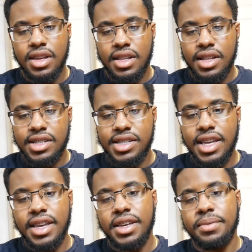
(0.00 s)
let's
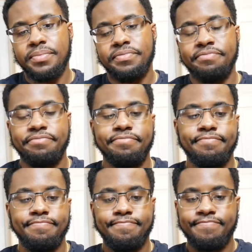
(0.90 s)
say
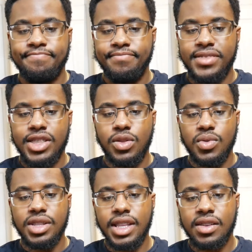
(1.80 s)
the
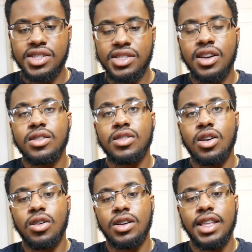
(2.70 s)
$3,000
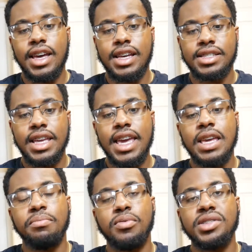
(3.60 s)
card has an
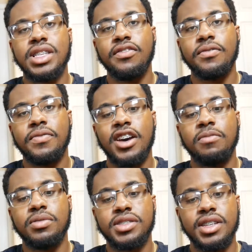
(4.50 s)

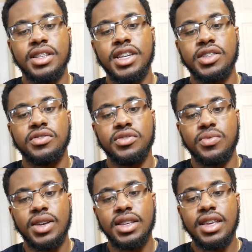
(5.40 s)
8.75% interest
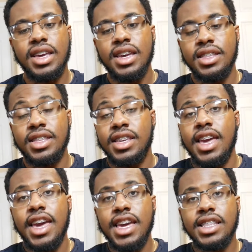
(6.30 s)
rate, the
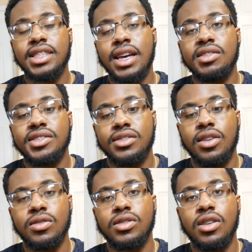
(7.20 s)

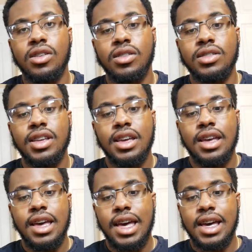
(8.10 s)
$8,000 card
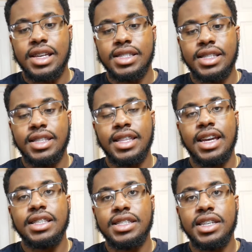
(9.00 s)
has
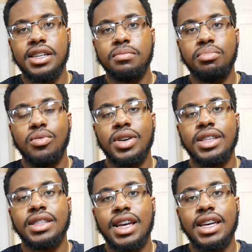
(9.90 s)

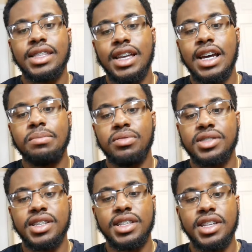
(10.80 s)

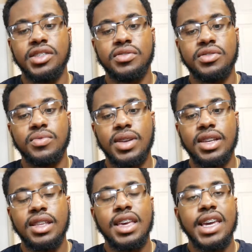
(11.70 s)
19.99% interest
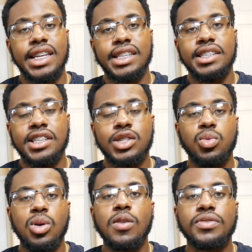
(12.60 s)
rate, and then the
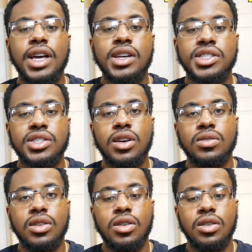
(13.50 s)

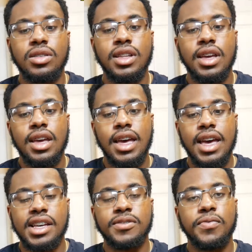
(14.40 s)
$12,000 card
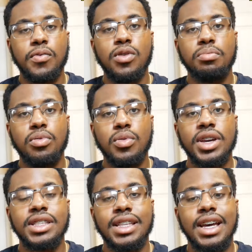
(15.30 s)
has
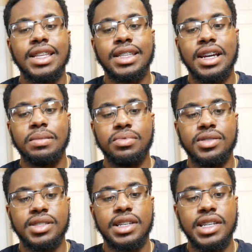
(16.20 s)

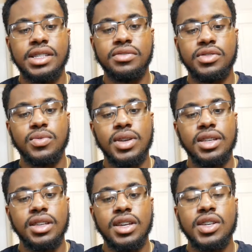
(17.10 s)
4.99% interest
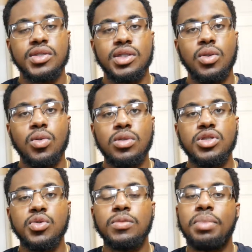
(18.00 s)
rate. So the order
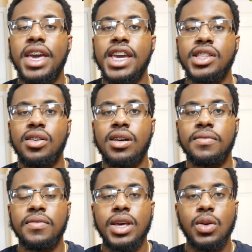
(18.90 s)
you would pay it
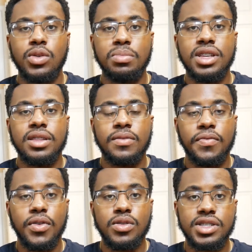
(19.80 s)
off would be
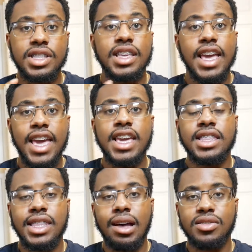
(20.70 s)
first the
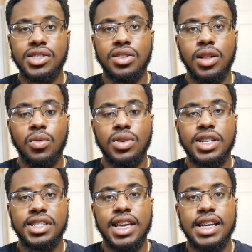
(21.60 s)
$8,000 one,
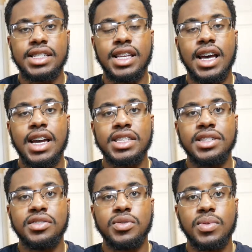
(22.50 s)
because that has the highest
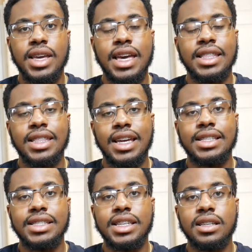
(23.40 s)
interest rate at
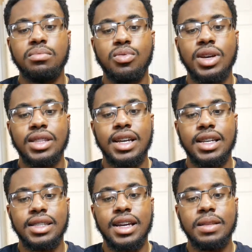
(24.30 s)

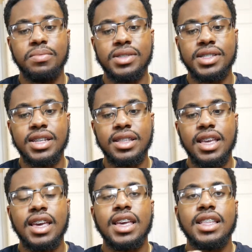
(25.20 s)
19.99%,
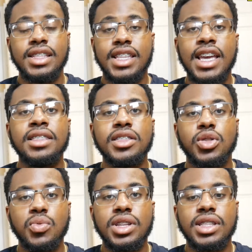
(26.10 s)
then the
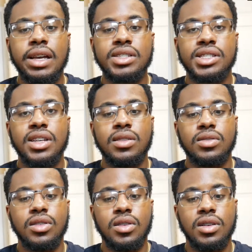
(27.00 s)
$3,000
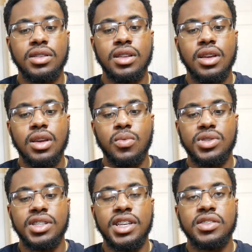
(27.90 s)
card,
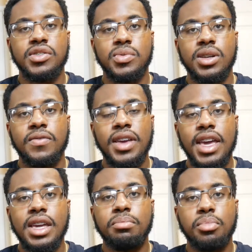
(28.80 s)
which the interest rate of
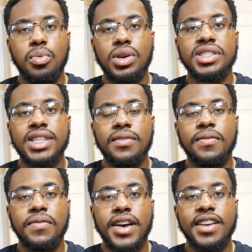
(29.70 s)

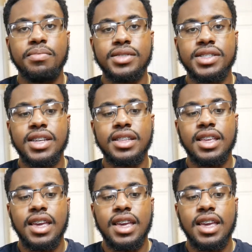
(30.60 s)
8.75%,